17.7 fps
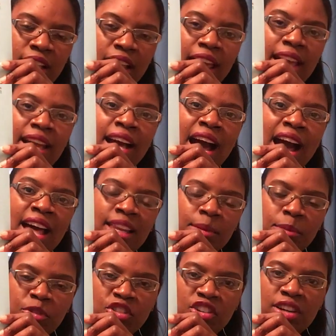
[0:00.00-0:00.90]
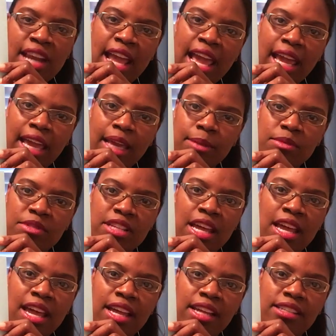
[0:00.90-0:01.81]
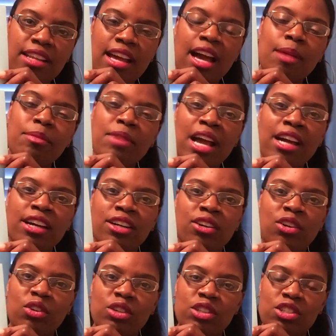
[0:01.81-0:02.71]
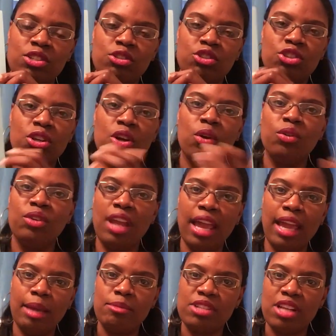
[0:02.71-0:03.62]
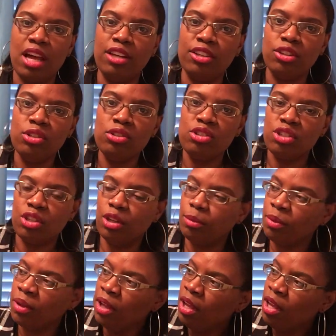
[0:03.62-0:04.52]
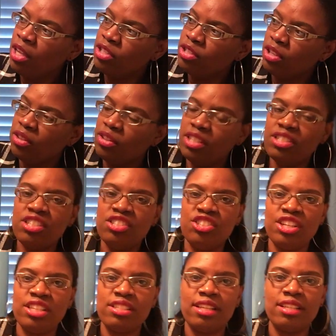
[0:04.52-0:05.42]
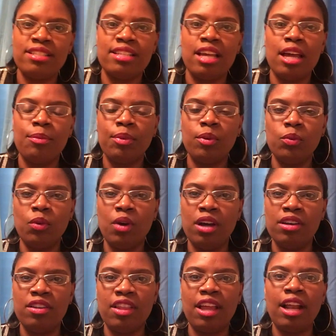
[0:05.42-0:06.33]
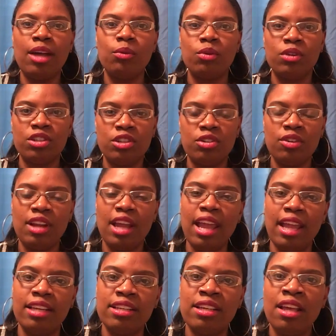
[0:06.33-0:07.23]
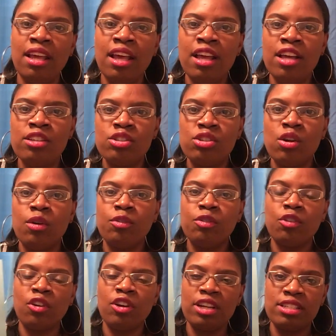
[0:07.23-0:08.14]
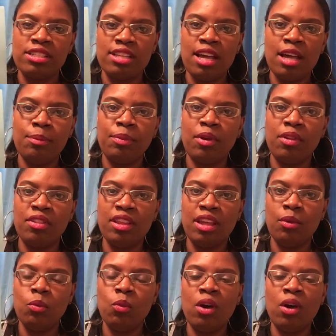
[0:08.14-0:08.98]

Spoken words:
a column for names, and I'm not going to show names on YouTube. So this is just a sample one that I would create. So for example, the